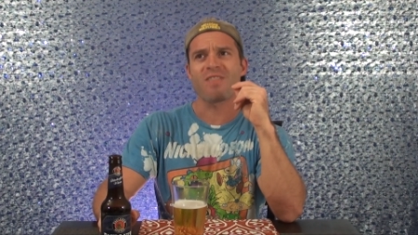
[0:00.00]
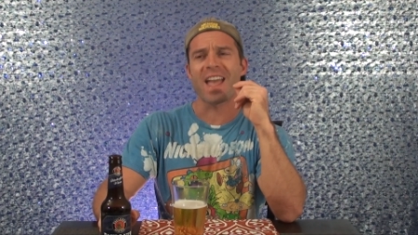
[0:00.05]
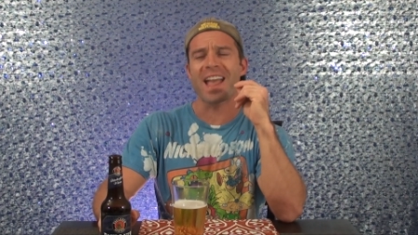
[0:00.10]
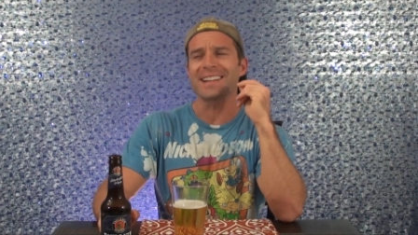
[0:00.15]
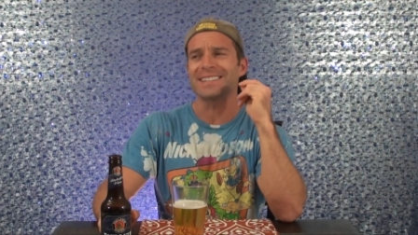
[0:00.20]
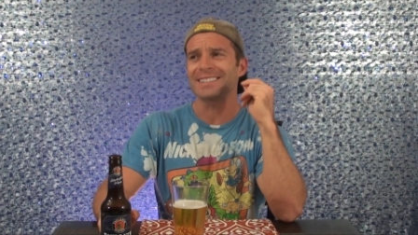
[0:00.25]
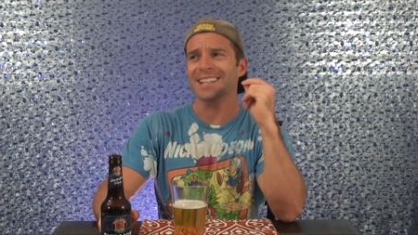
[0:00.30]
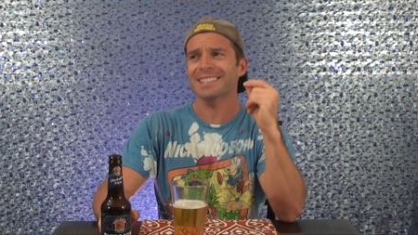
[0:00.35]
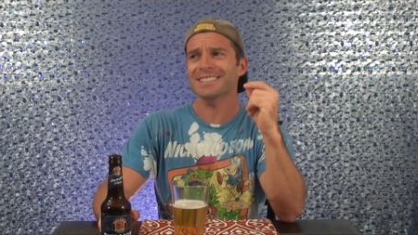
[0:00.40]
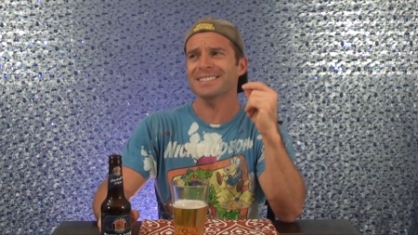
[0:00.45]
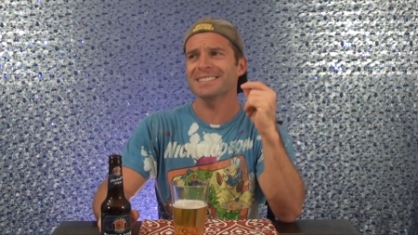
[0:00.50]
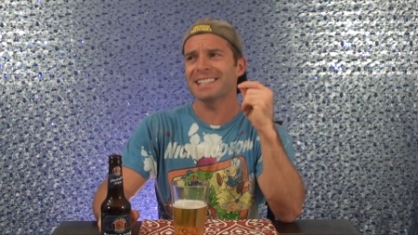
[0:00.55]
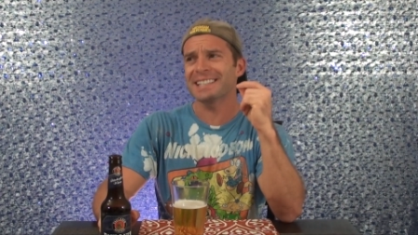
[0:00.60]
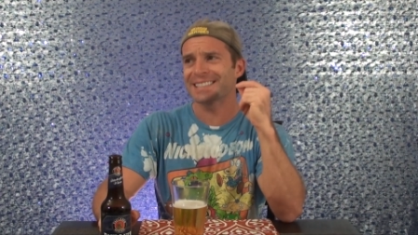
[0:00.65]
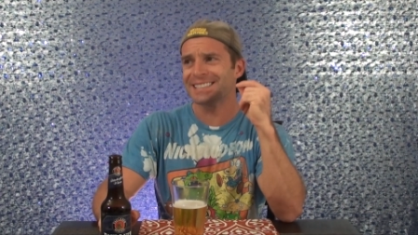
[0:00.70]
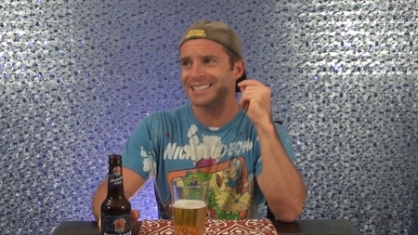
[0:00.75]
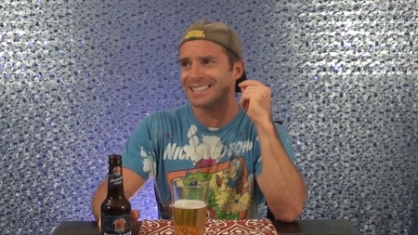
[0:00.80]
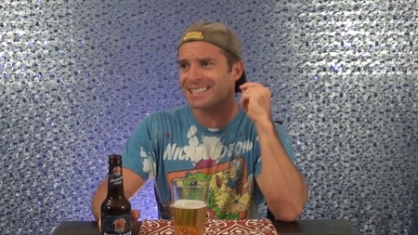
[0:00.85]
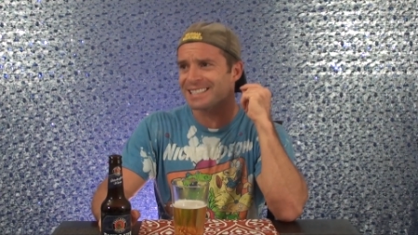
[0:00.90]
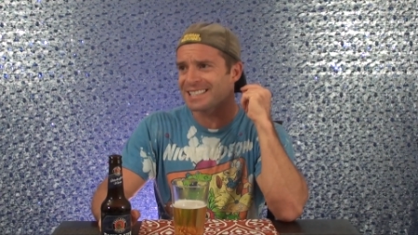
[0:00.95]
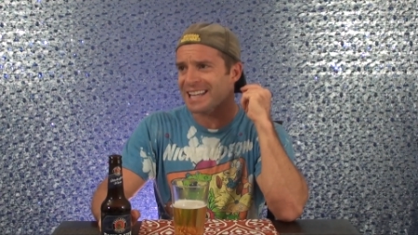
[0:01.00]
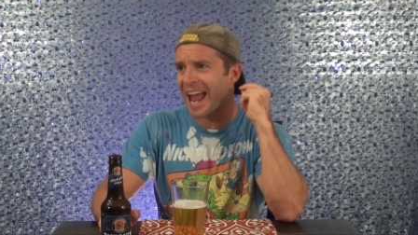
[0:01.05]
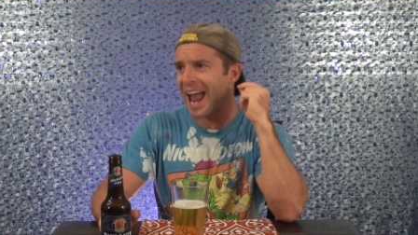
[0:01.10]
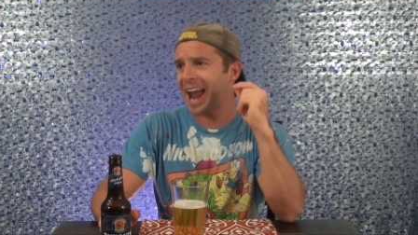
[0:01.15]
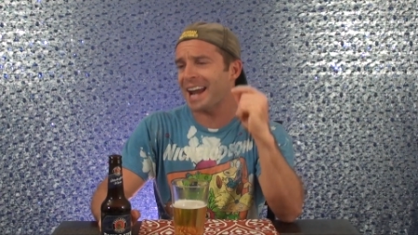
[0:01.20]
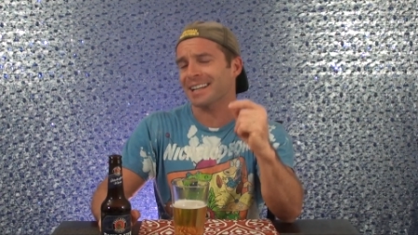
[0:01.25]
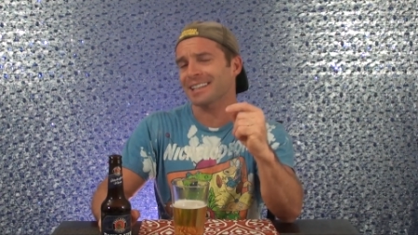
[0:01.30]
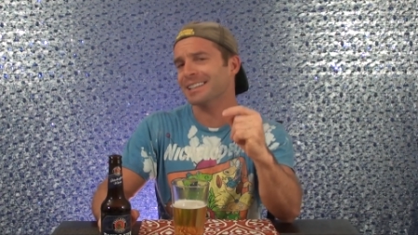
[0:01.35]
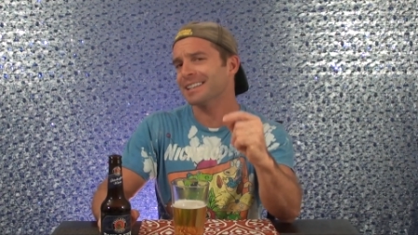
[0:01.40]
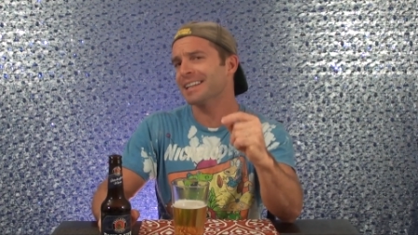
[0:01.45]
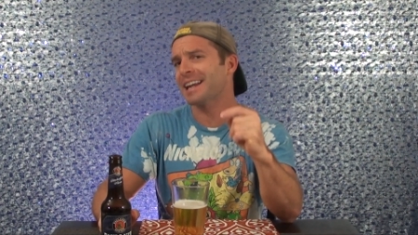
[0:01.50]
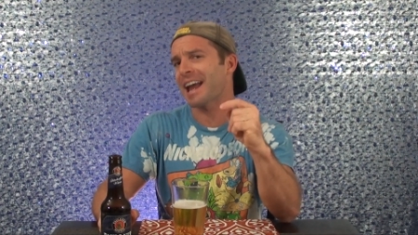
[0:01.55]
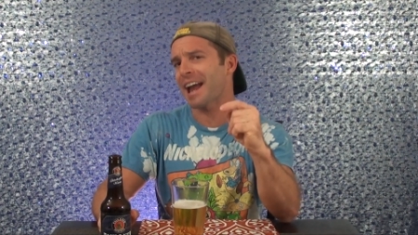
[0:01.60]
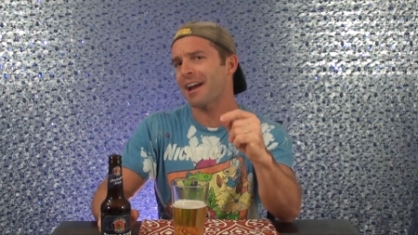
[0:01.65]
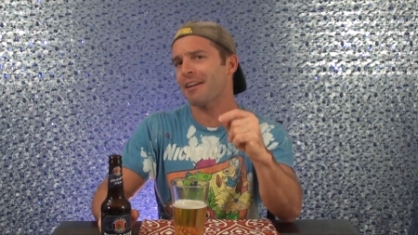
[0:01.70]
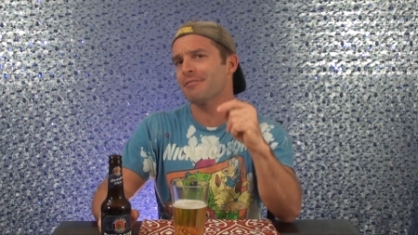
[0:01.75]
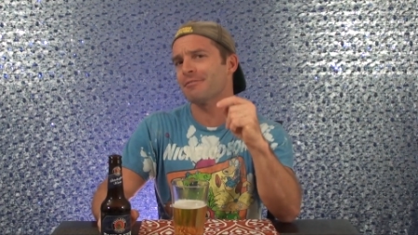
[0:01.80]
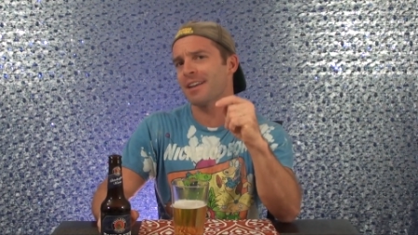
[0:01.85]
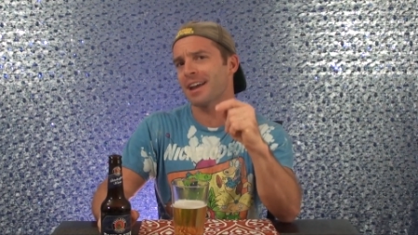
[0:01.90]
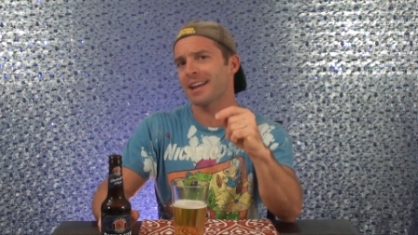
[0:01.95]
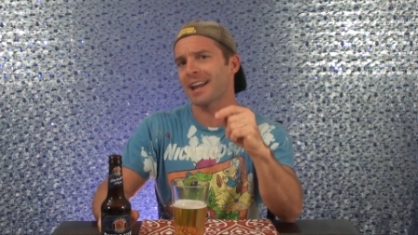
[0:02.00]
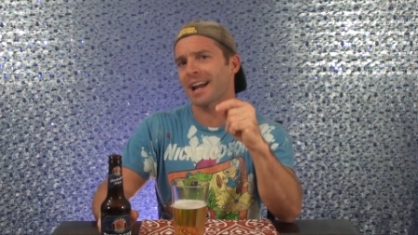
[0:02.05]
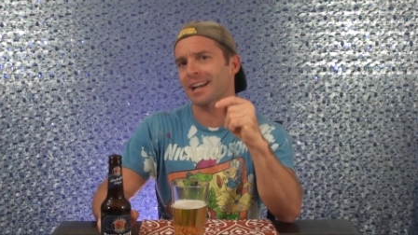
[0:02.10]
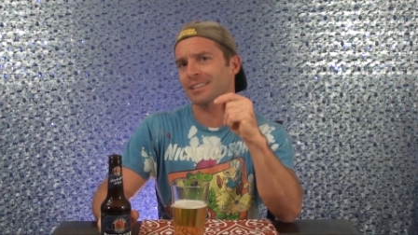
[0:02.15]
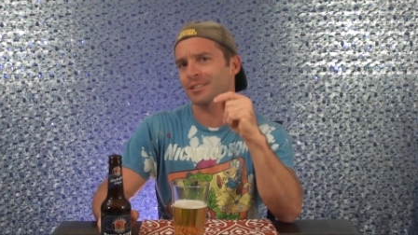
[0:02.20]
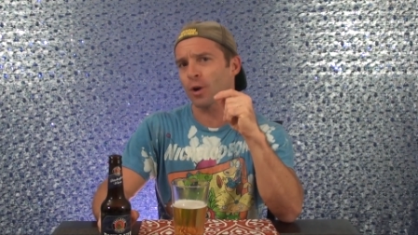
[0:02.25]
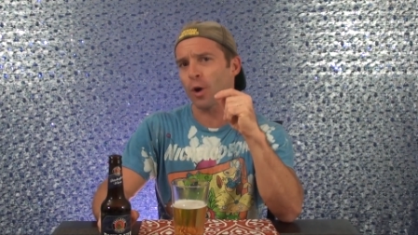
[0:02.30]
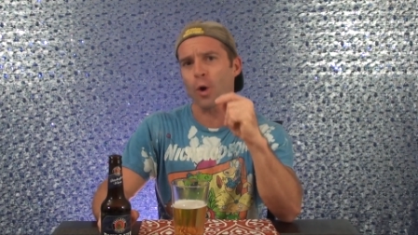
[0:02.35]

It doesn't exactly have that